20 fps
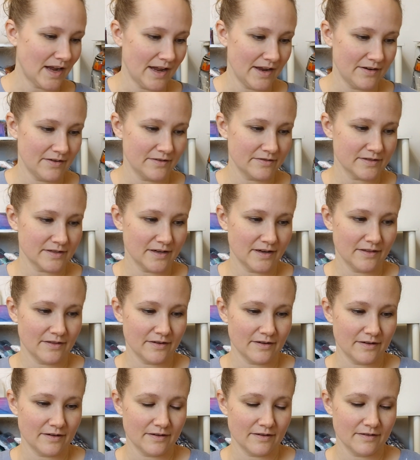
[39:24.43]
Here's
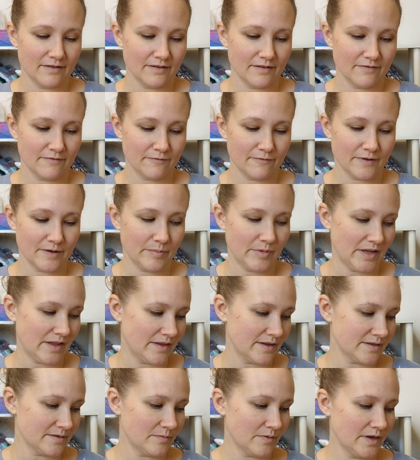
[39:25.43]
another
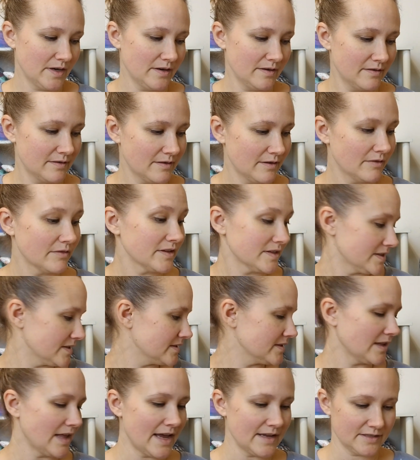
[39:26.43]
freebie. This one, this
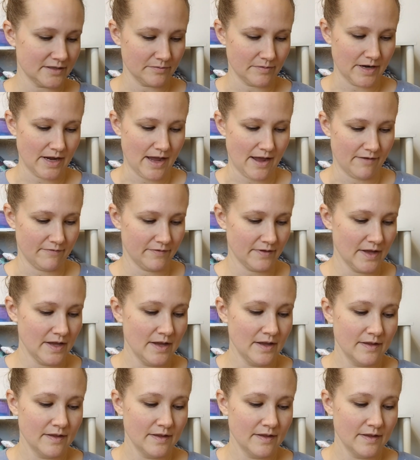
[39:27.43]
is the last one I have.